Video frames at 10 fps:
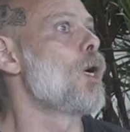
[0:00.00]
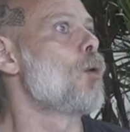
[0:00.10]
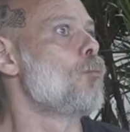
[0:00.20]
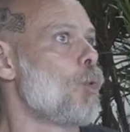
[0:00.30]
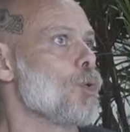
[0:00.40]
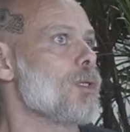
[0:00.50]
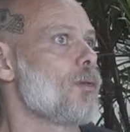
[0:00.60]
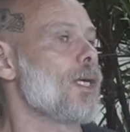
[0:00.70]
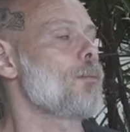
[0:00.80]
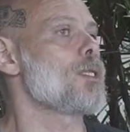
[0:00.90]
most of
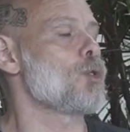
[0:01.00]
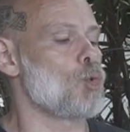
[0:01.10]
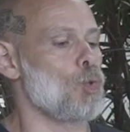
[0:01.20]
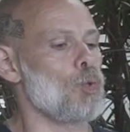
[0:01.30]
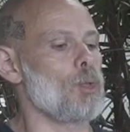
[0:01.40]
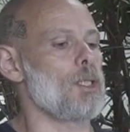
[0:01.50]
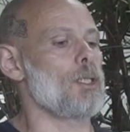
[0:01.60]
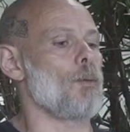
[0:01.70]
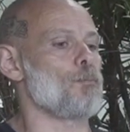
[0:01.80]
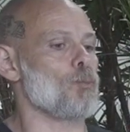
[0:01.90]
the time, is do you
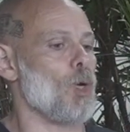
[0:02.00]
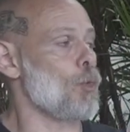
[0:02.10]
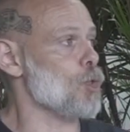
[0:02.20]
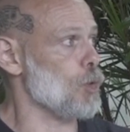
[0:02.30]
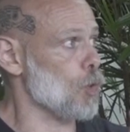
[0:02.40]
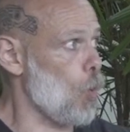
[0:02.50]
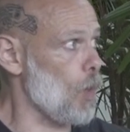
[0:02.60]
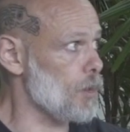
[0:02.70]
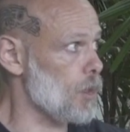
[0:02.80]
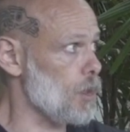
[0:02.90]
need muscle
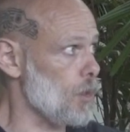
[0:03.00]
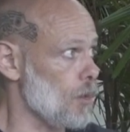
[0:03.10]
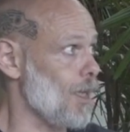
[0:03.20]
quality,